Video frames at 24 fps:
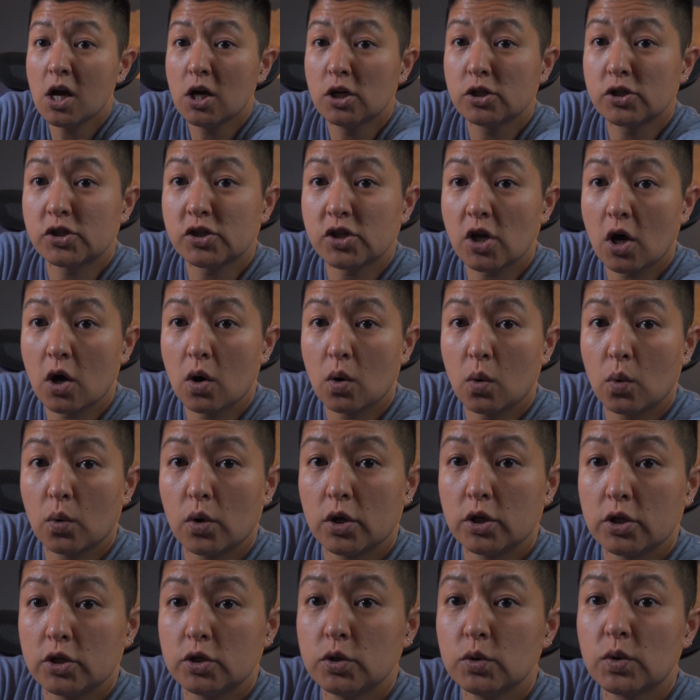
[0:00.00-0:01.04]
So
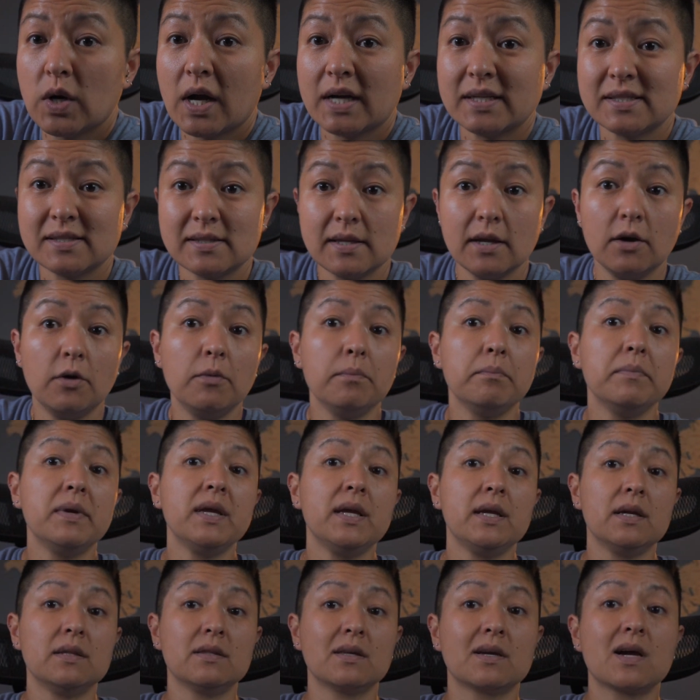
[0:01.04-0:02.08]
you guys tell
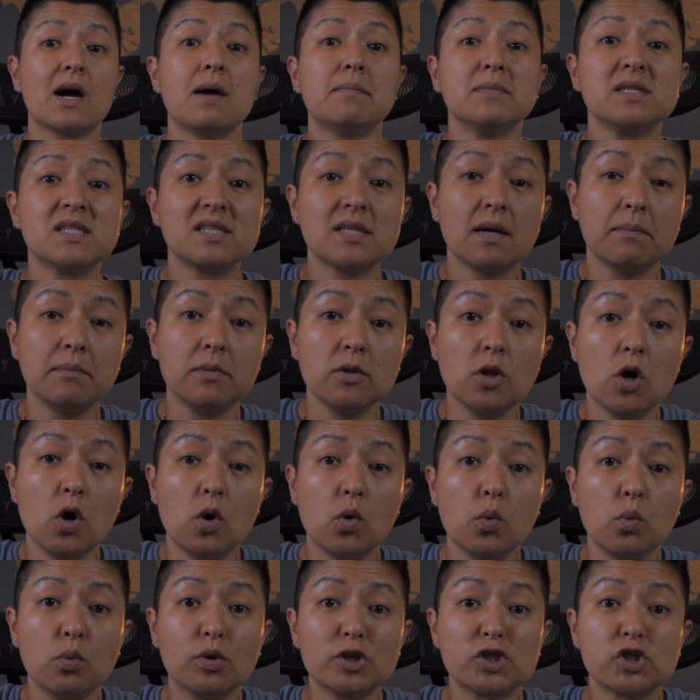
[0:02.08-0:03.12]
me in the comments down
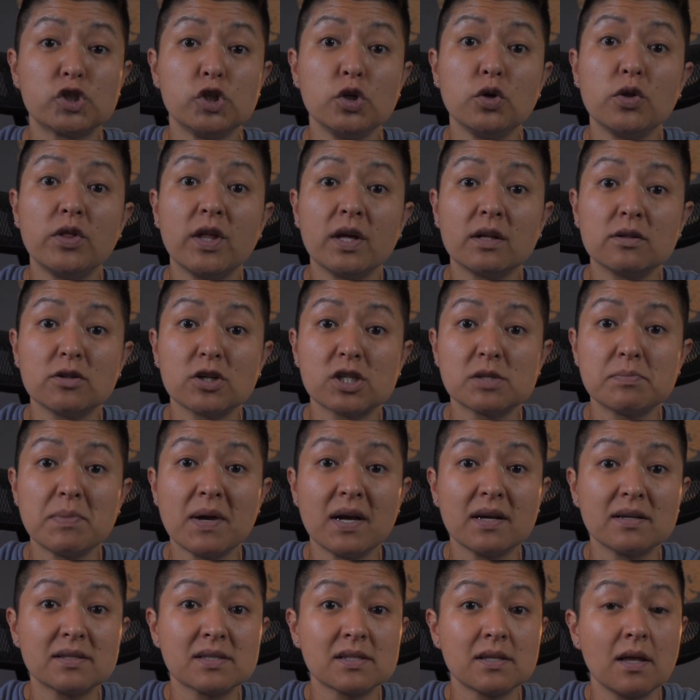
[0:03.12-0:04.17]
below, which do you think looks
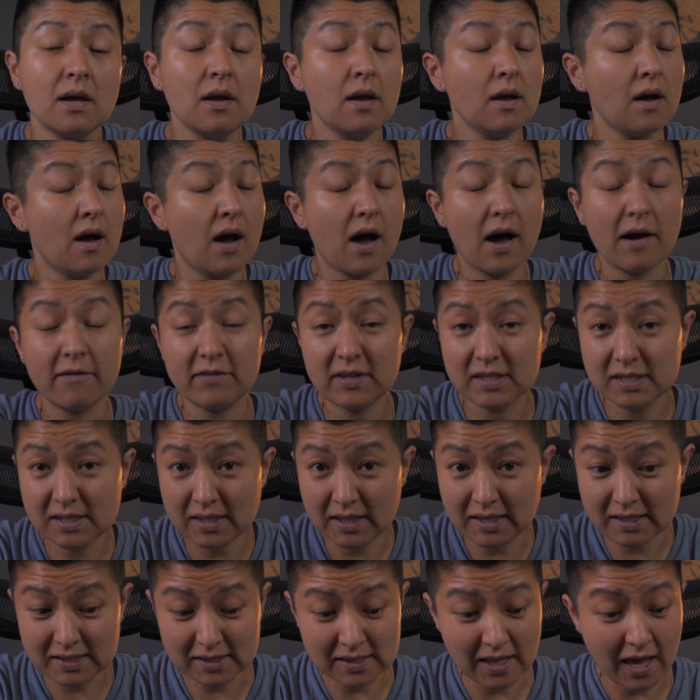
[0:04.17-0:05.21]
best?
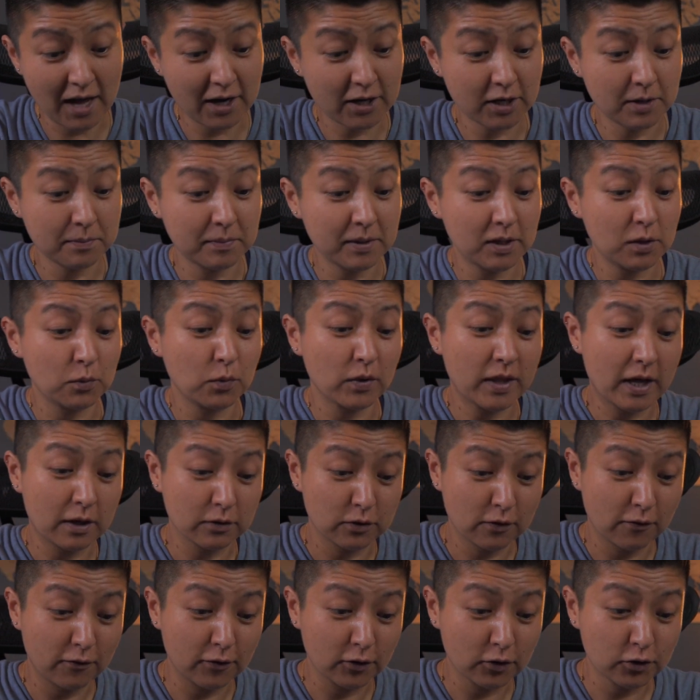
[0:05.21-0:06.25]
Obviously, it's not going to be without
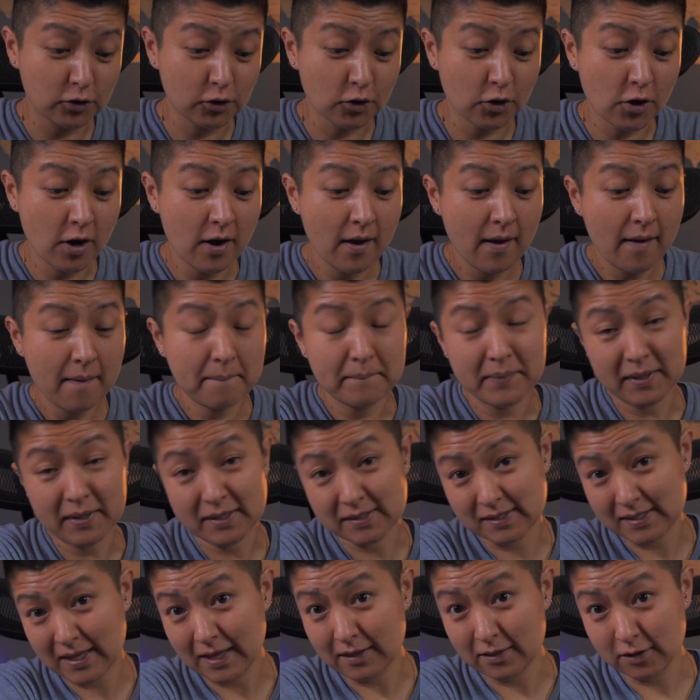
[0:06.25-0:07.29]
the filter because
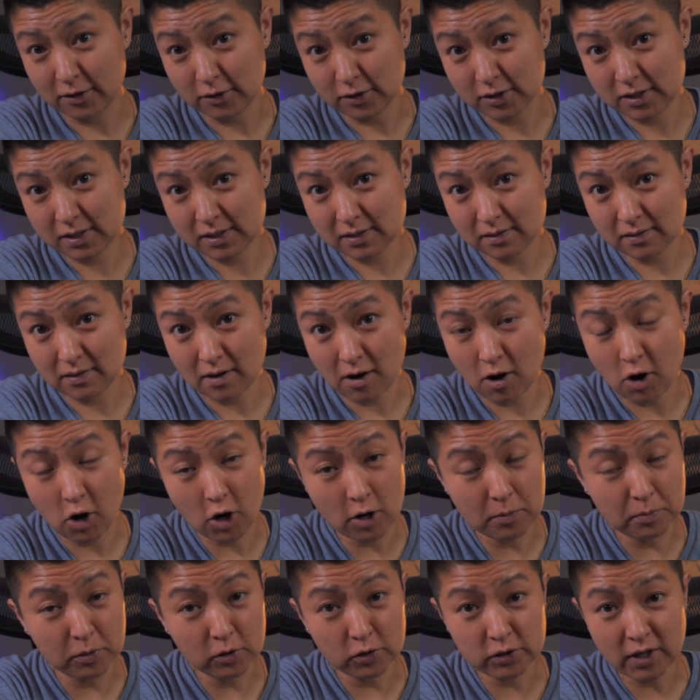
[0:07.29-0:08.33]
that looks
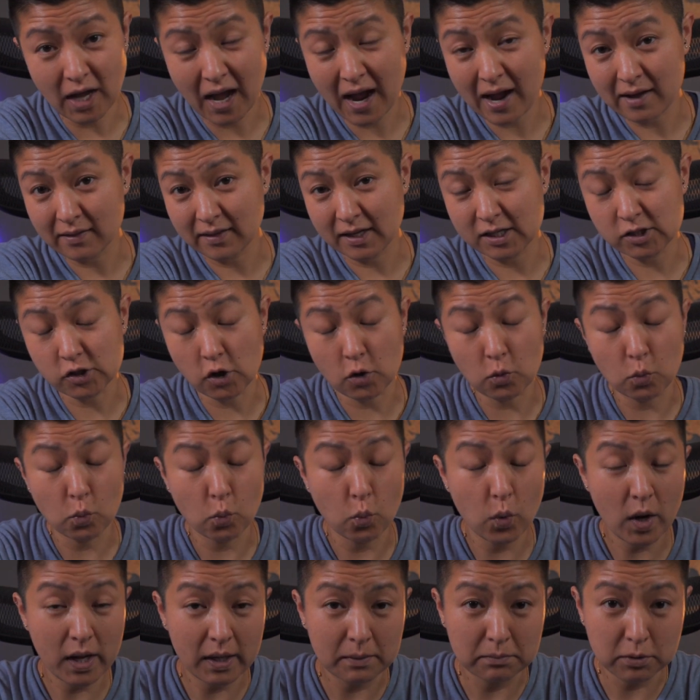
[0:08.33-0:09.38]
horrible. The highlights are
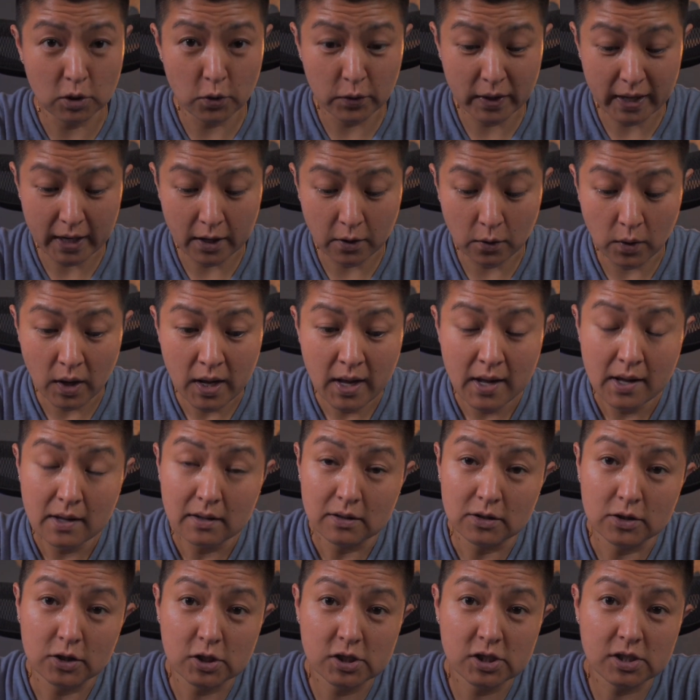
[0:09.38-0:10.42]
way blown out.
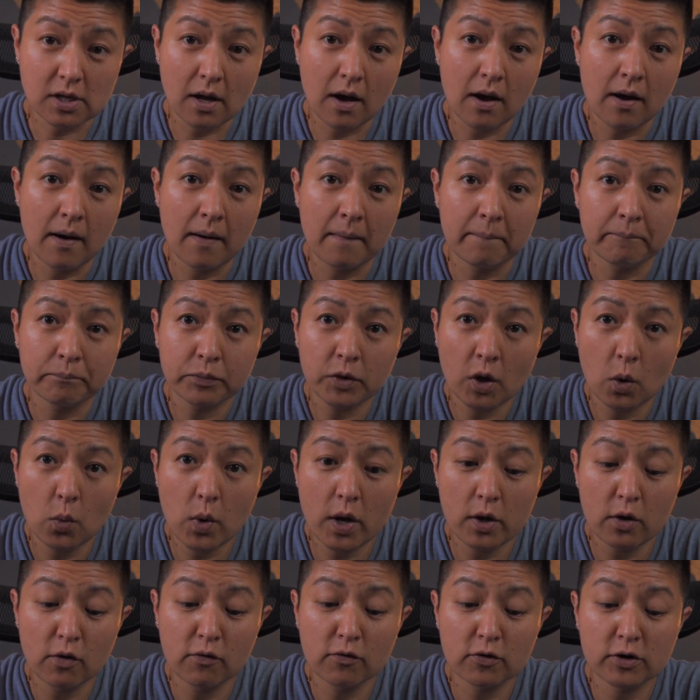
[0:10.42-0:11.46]
Looks way
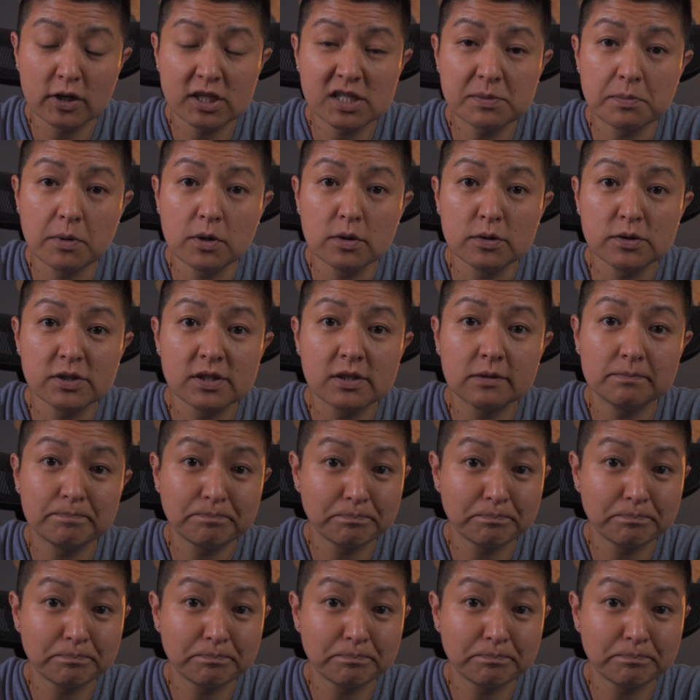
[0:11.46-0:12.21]
overexposed.